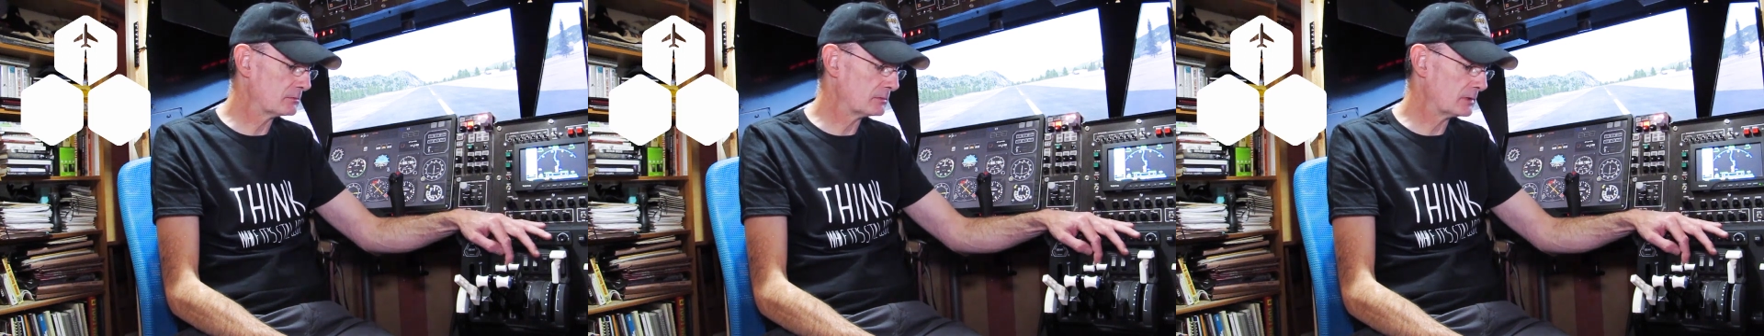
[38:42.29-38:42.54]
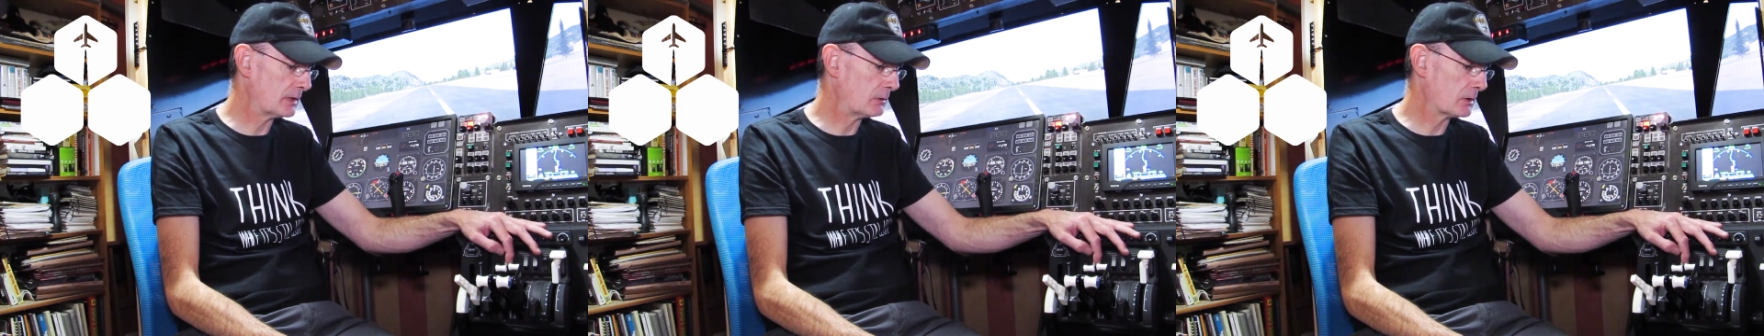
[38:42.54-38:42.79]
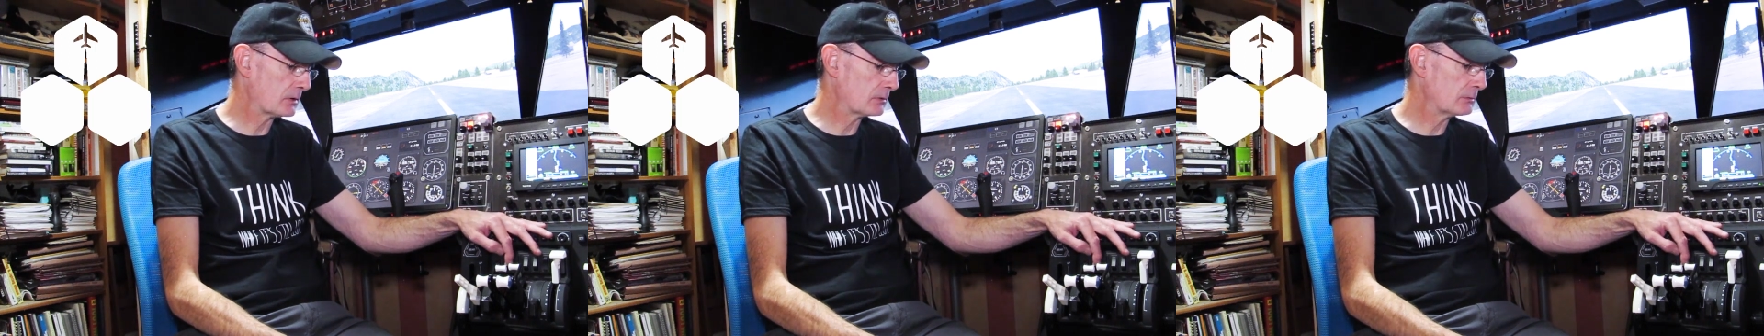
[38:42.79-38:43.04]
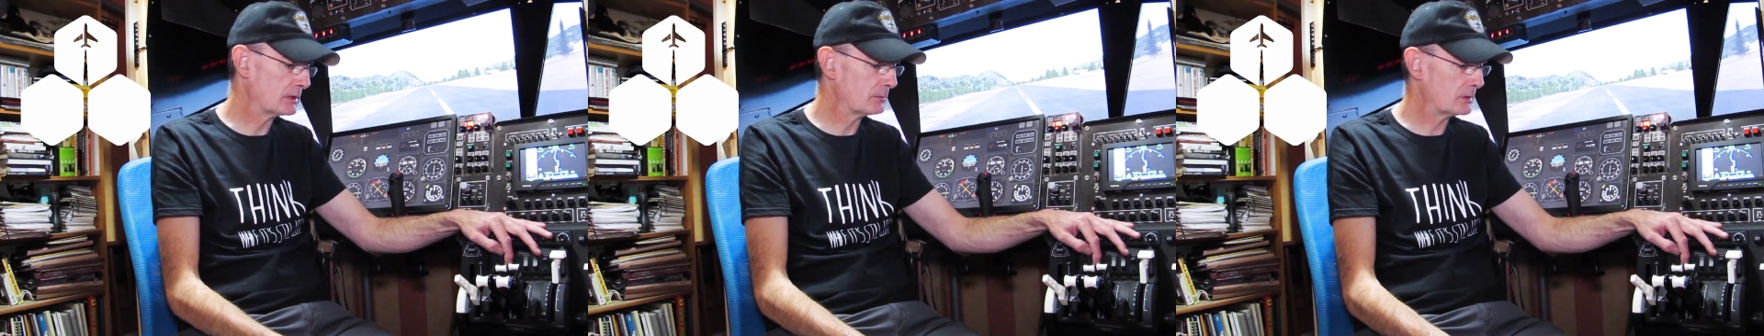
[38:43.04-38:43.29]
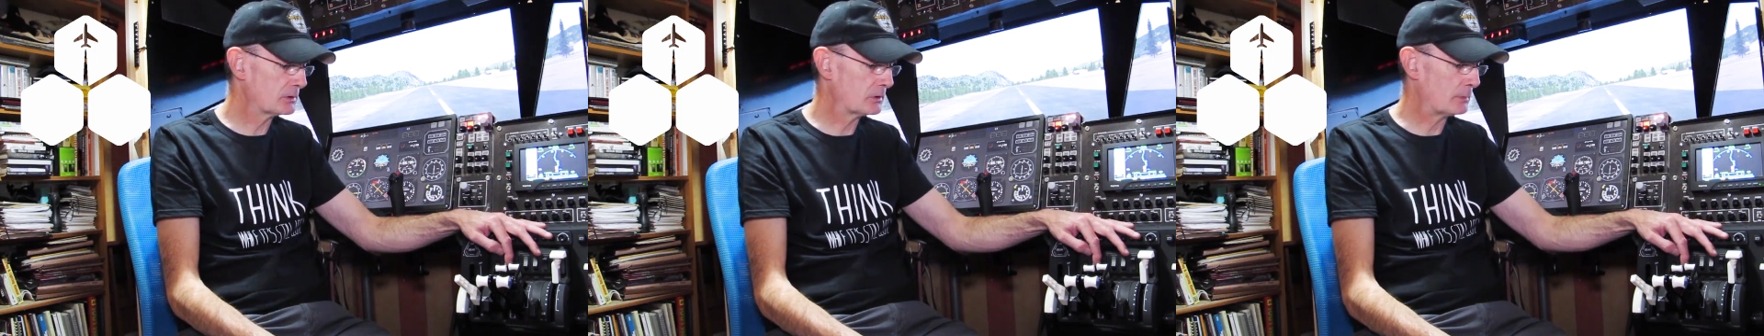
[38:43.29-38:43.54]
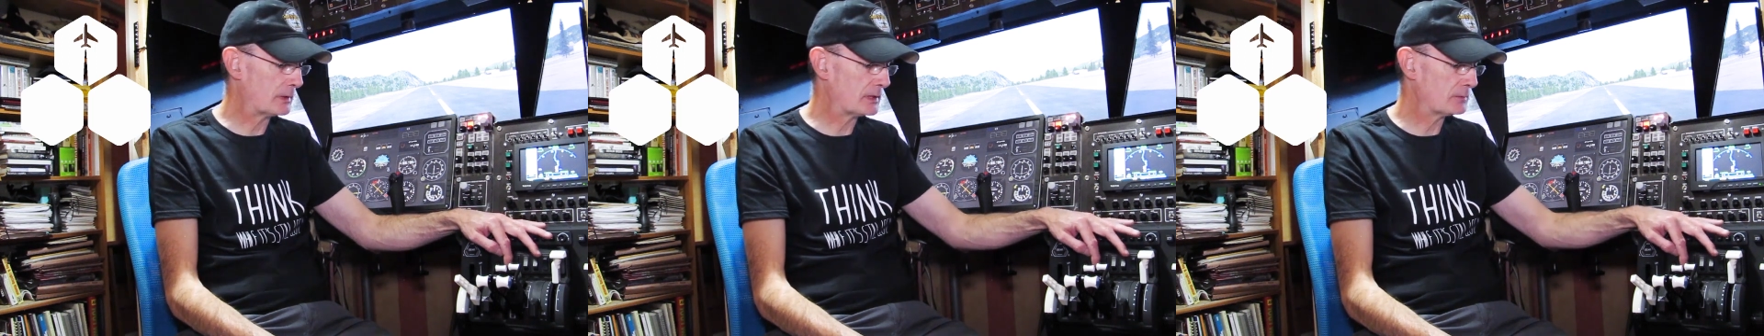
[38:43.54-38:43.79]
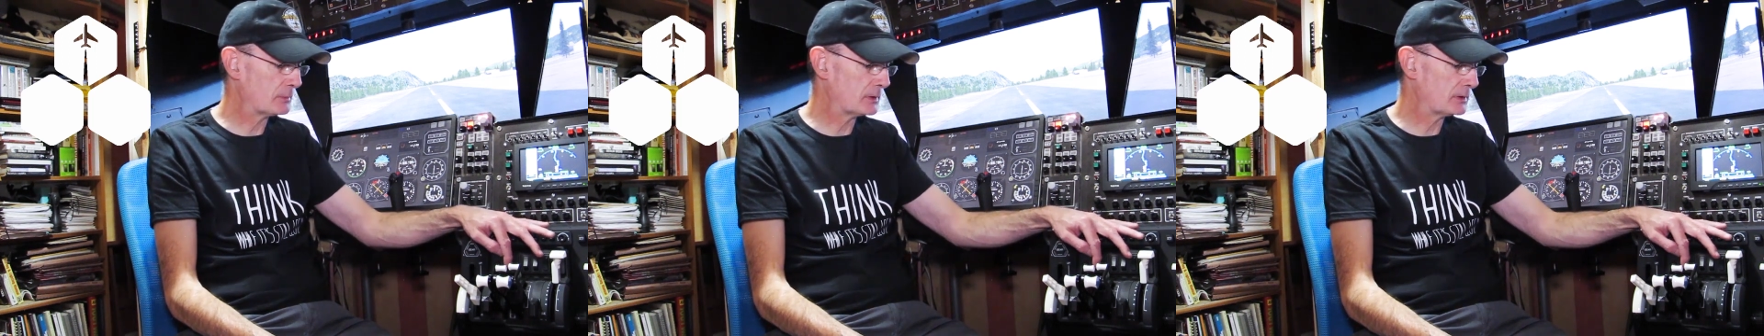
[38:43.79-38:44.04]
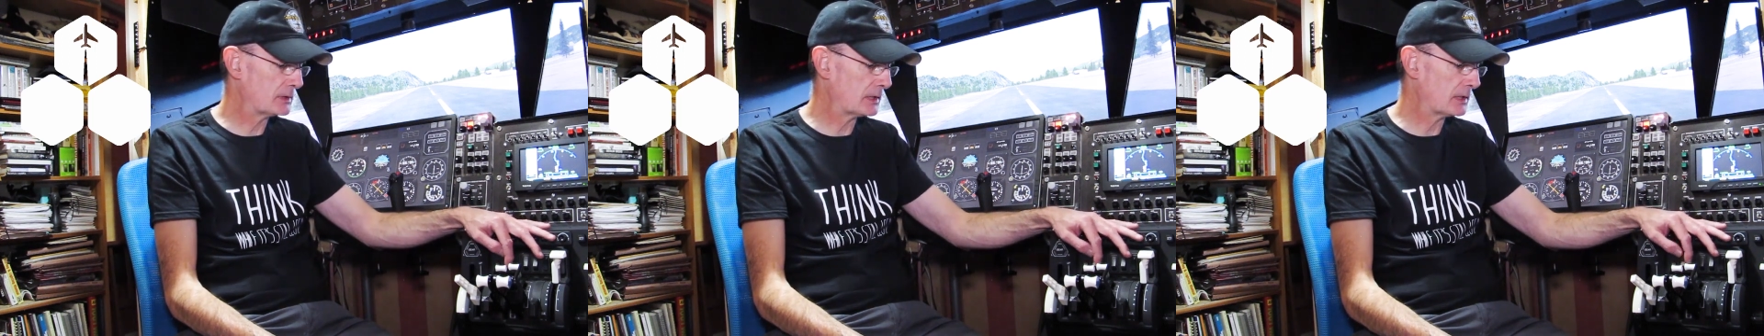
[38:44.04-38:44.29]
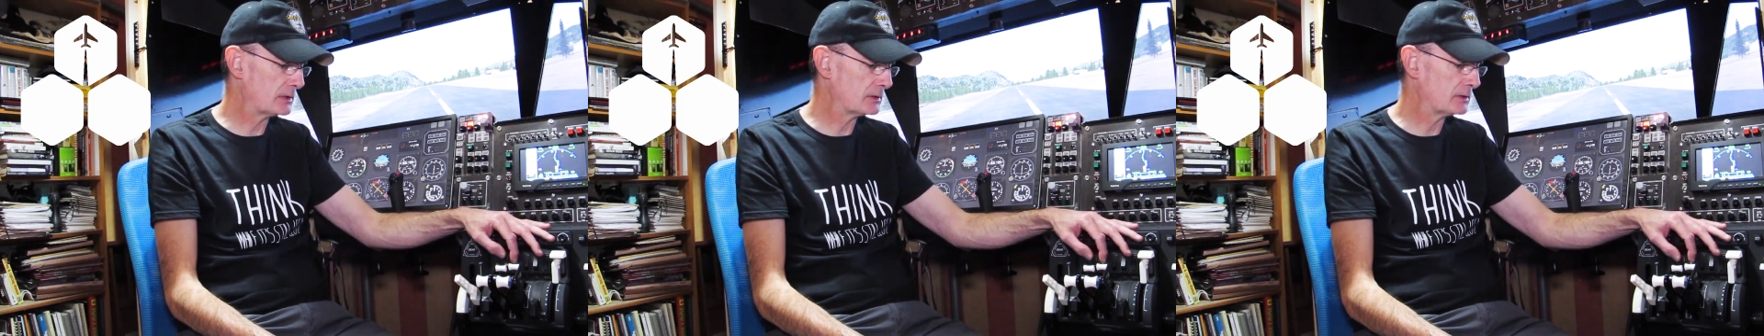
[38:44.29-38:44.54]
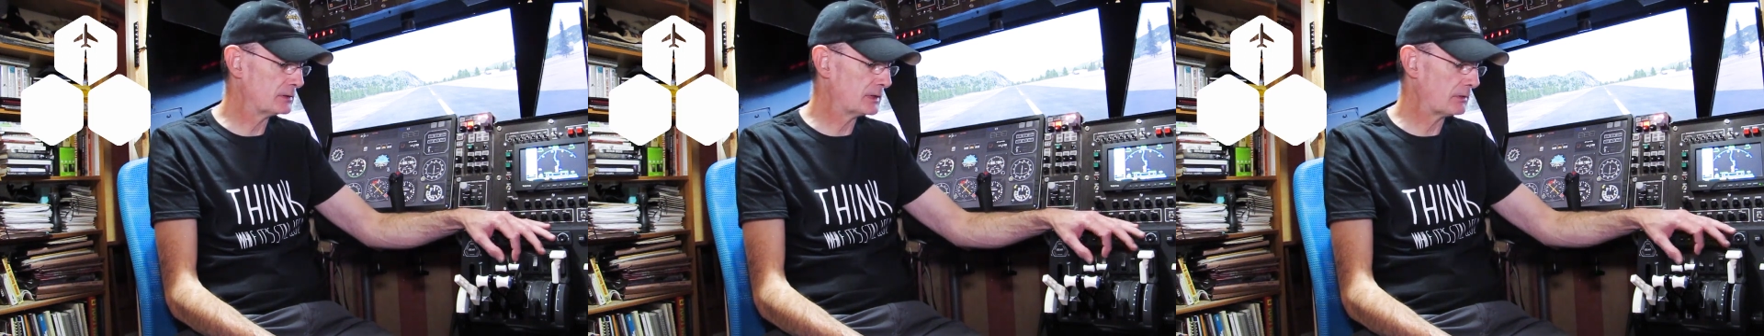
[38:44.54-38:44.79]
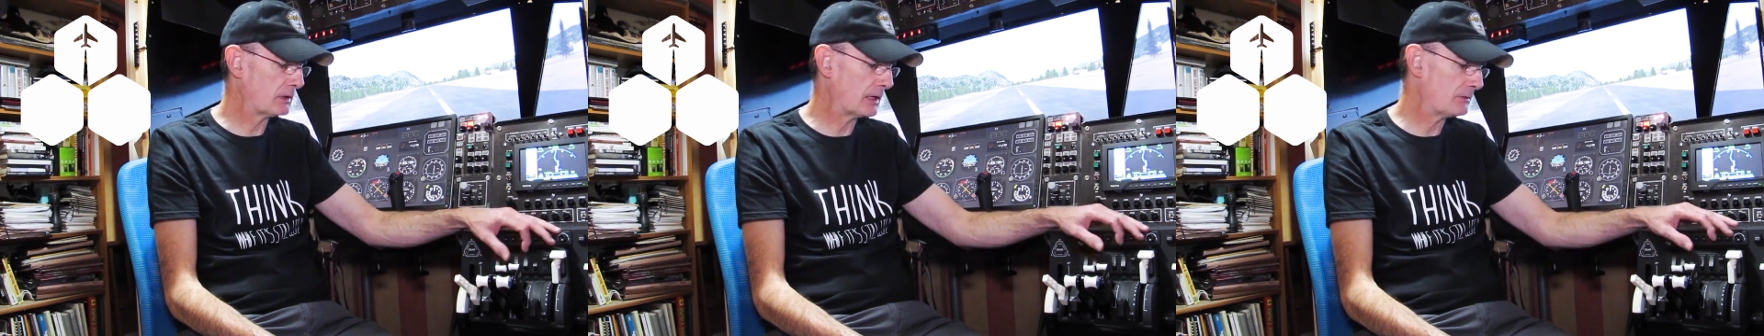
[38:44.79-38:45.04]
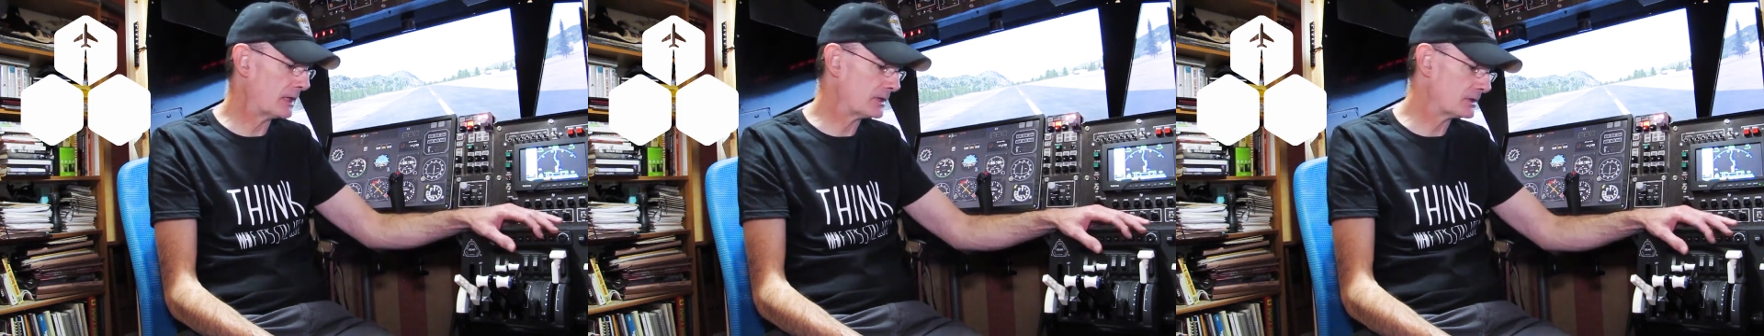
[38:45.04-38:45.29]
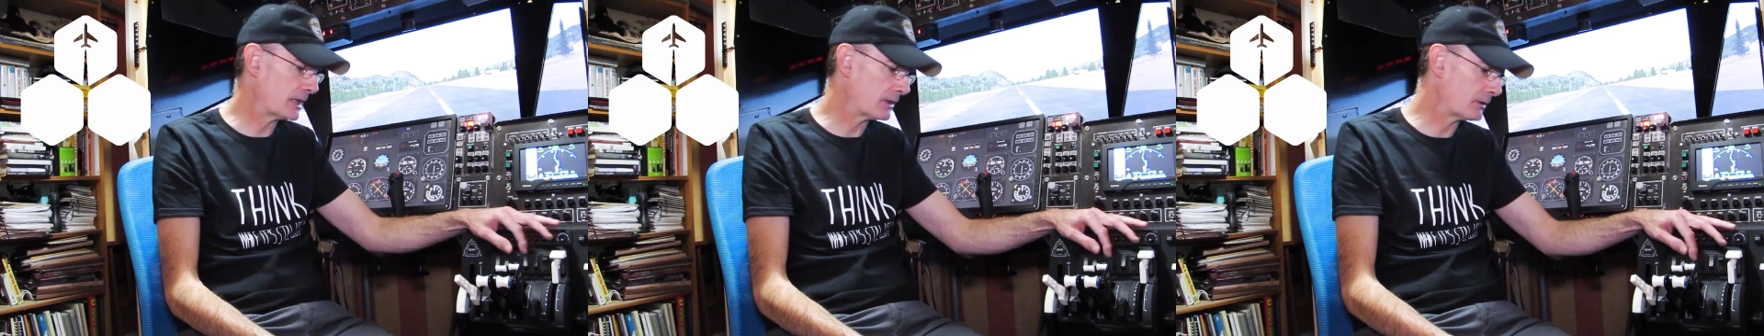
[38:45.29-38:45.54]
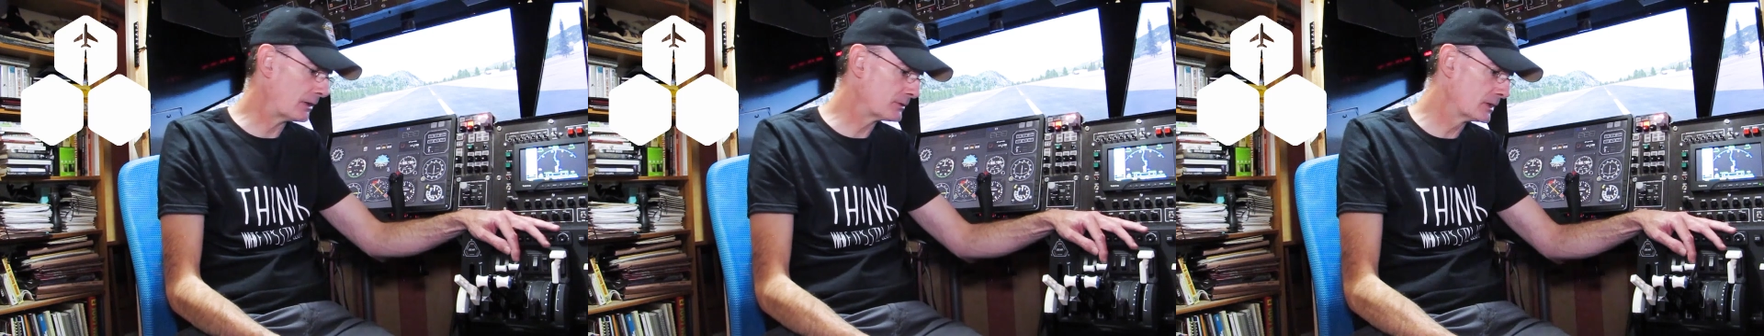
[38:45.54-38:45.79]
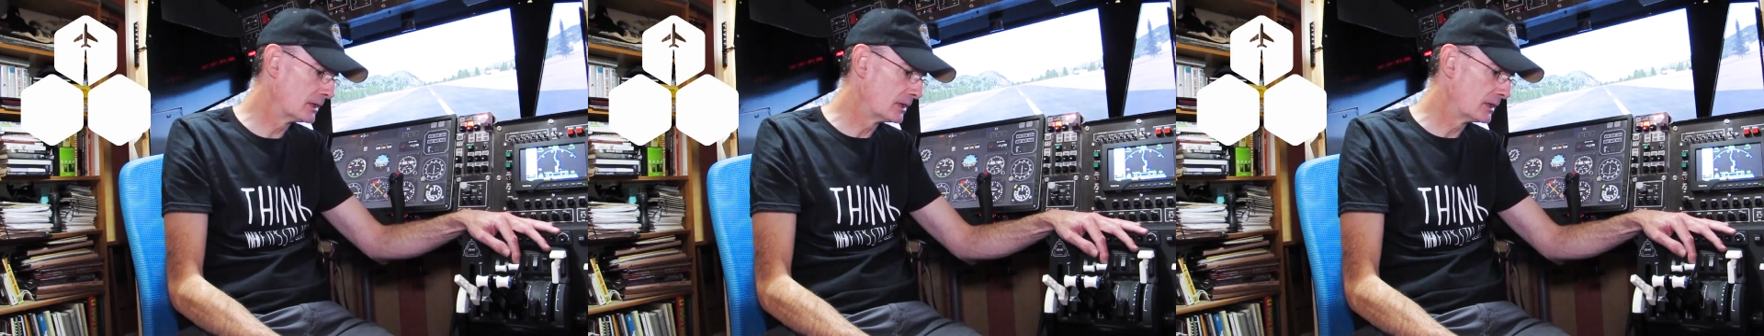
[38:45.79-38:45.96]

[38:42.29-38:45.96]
Well, I'm not sure about this, but general aviation aircraft.